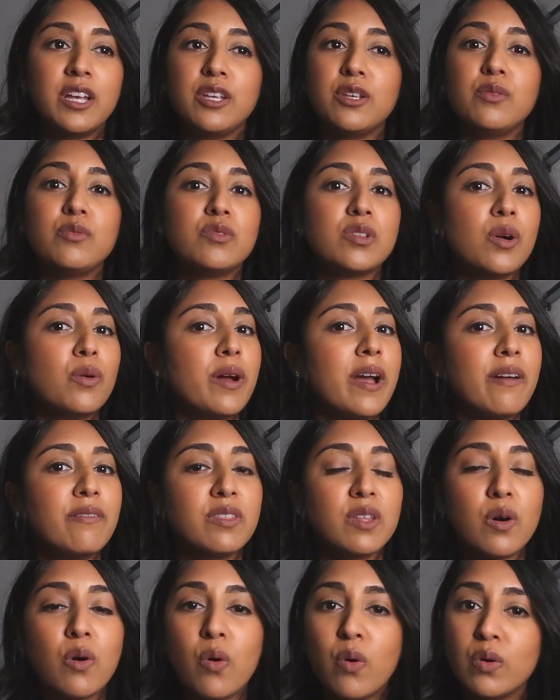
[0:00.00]
You don't
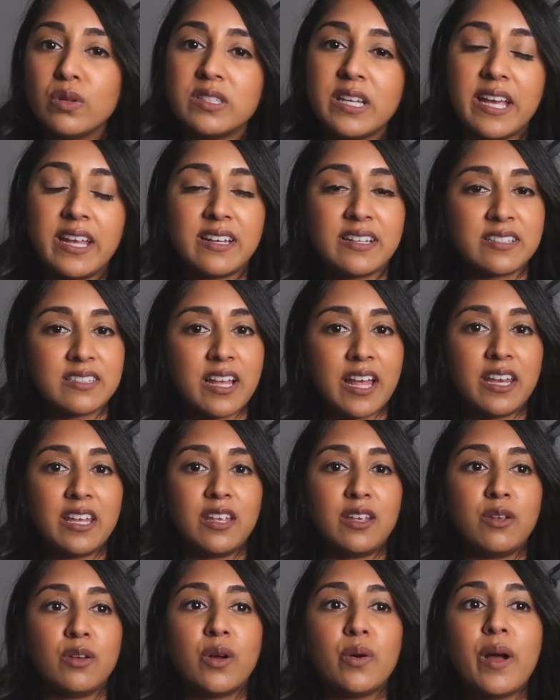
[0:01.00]
have the whole day to study.
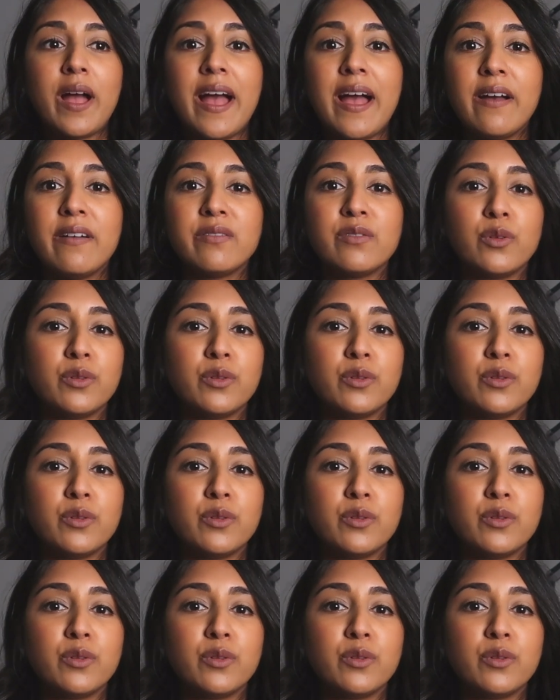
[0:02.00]
You don't have